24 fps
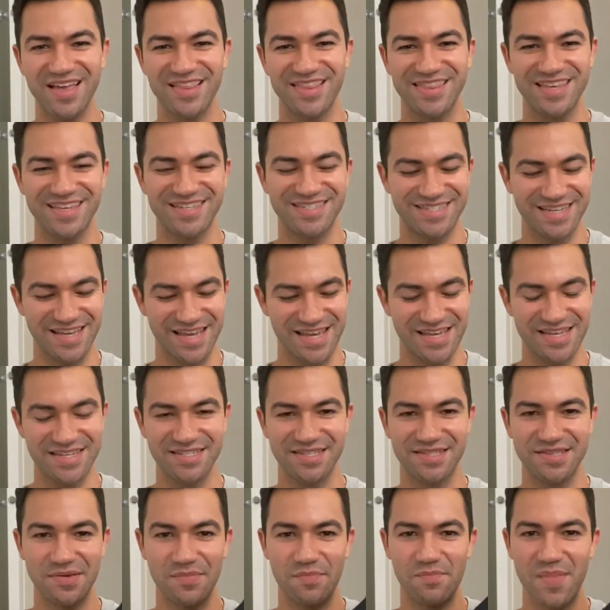This is
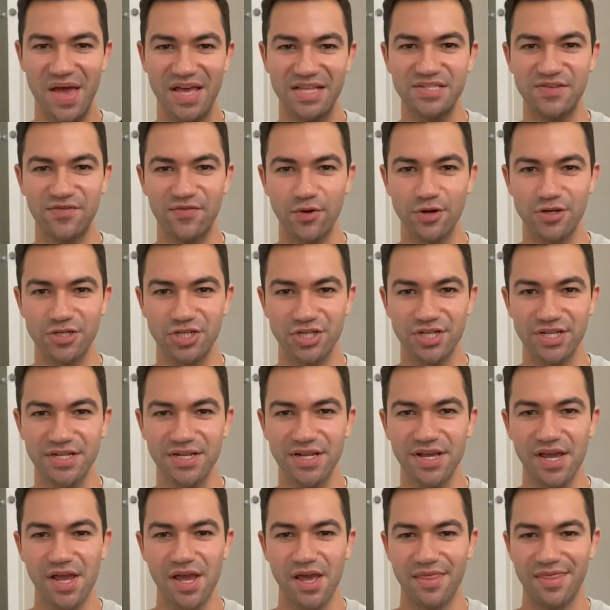the men's version
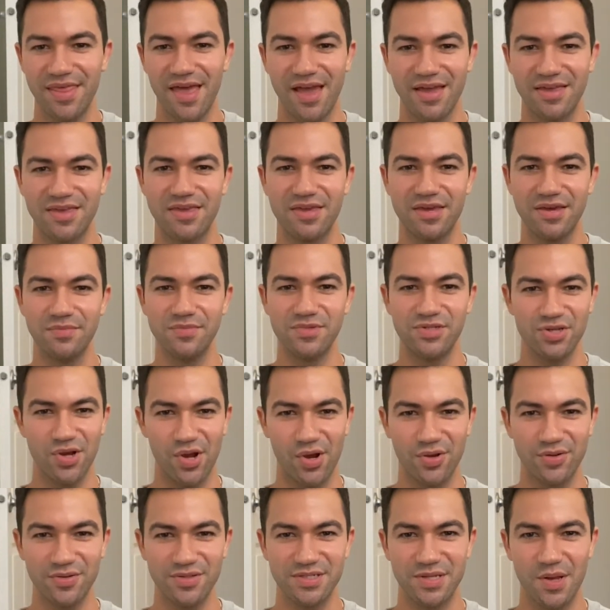that Kim
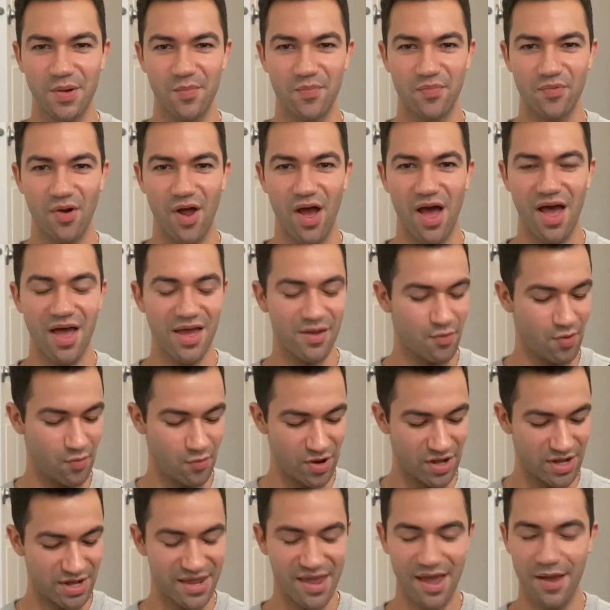Jones brought
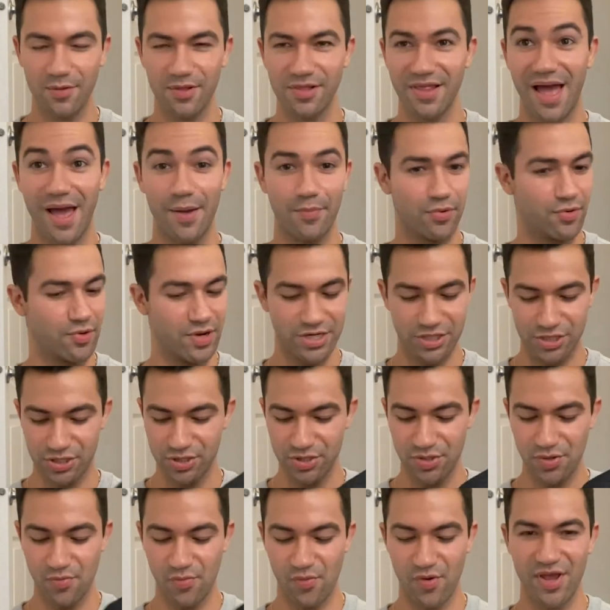in
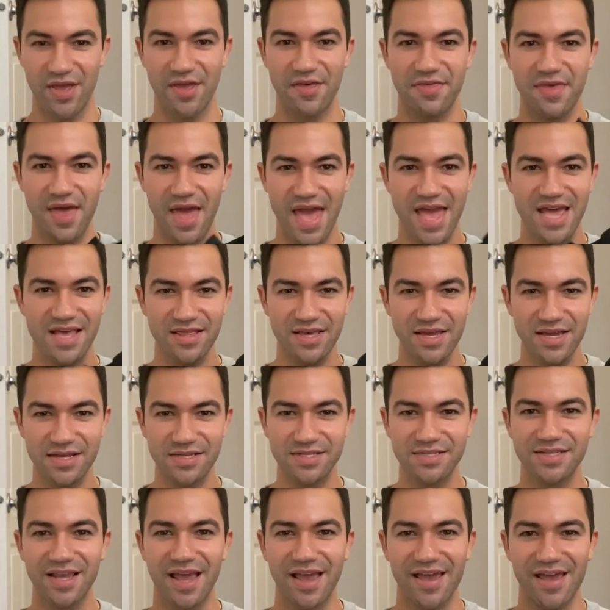collaboration with
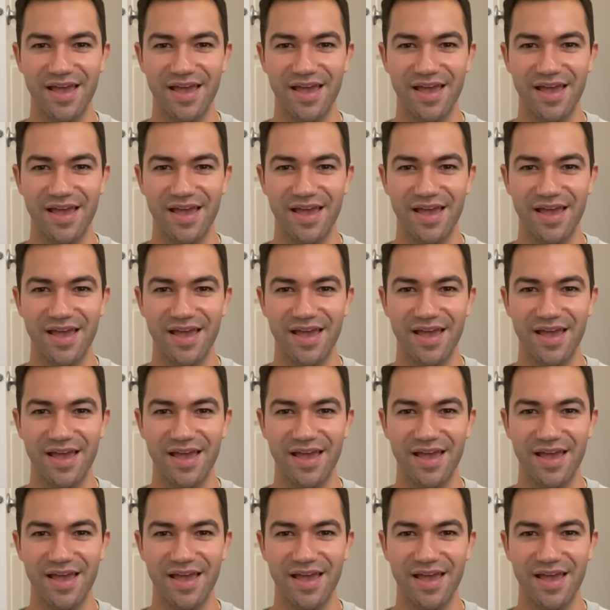Alix.